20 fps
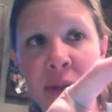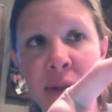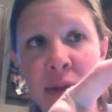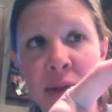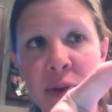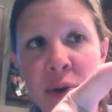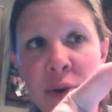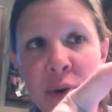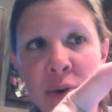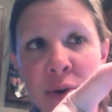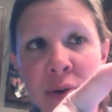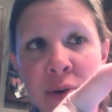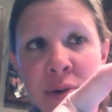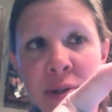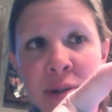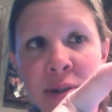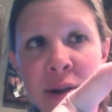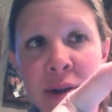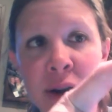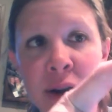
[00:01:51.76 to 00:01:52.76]

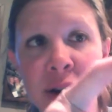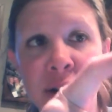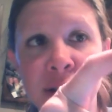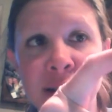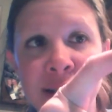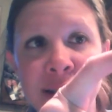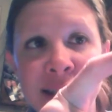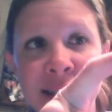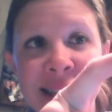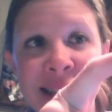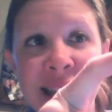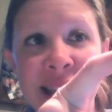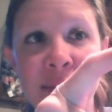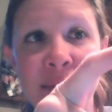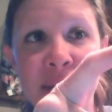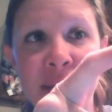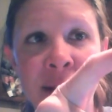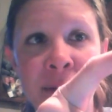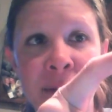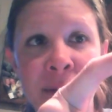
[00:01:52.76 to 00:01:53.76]
Those are the
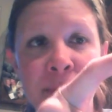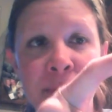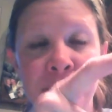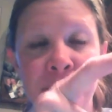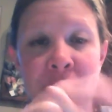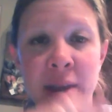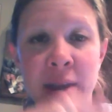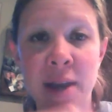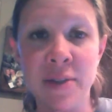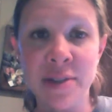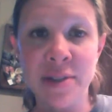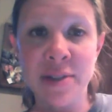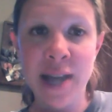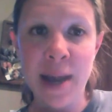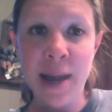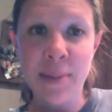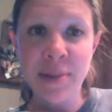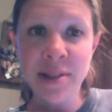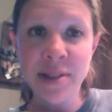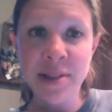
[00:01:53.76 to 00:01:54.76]
stamen. On the
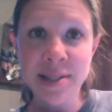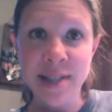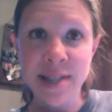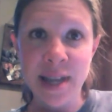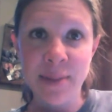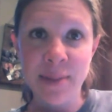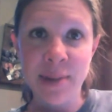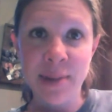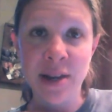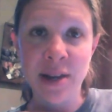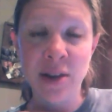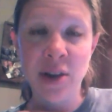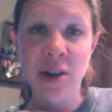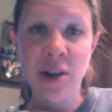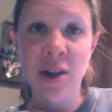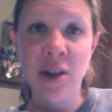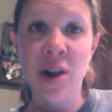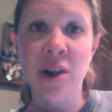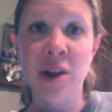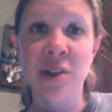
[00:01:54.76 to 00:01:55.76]
top of the stamen
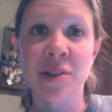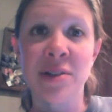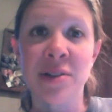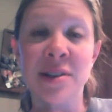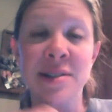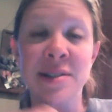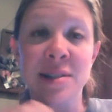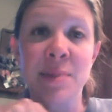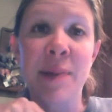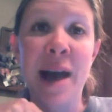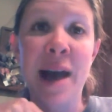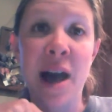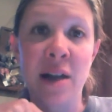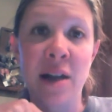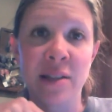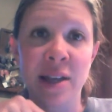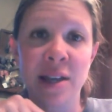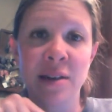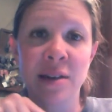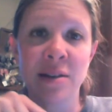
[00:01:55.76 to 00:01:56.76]
is the
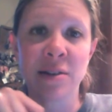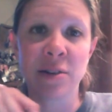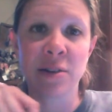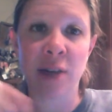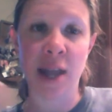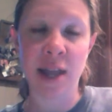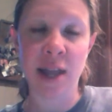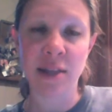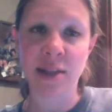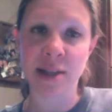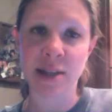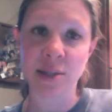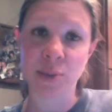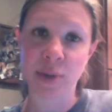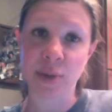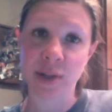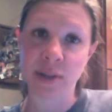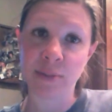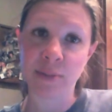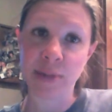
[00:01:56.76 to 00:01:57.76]
pollen. Okay, that's
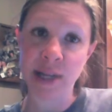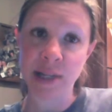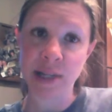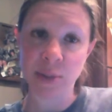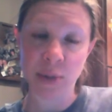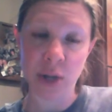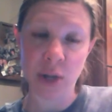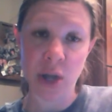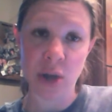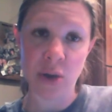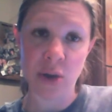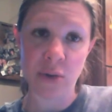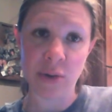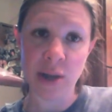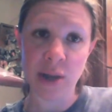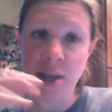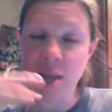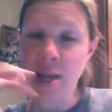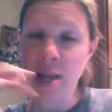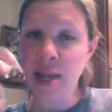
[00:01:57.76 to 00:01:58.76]
where the bees would
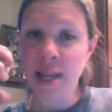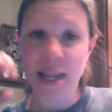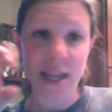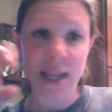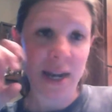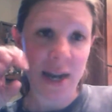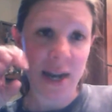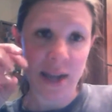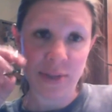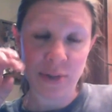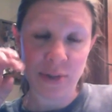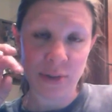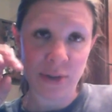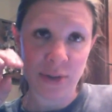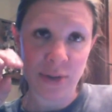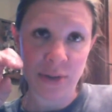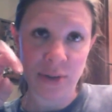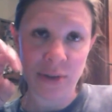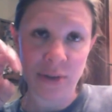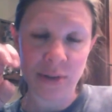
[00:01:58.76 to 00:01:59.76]
go, get it on their
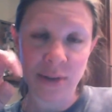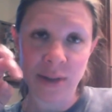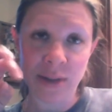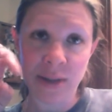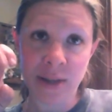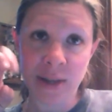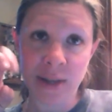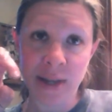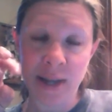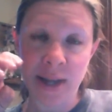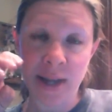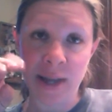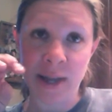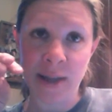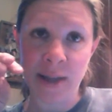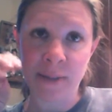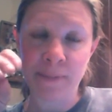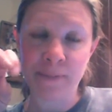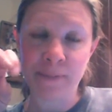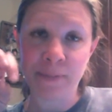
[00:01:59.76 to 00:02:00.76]
little
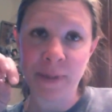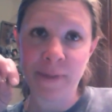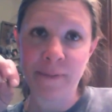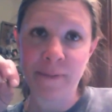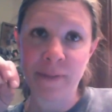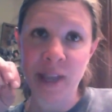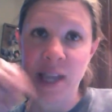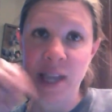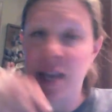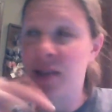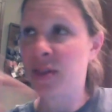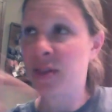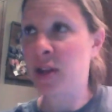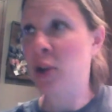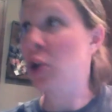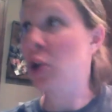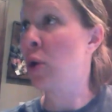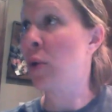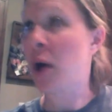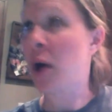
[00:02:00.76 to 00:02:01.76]
feet, and then
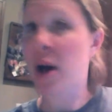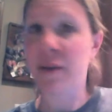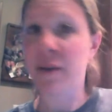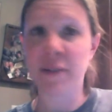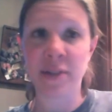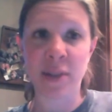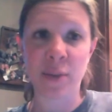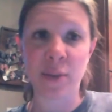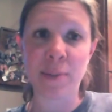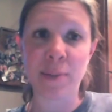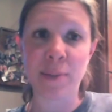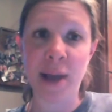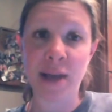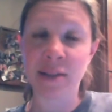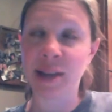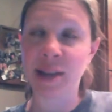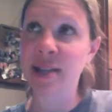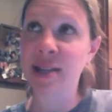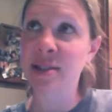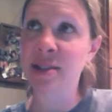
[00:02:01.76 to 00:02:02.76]
go off and they would pollinate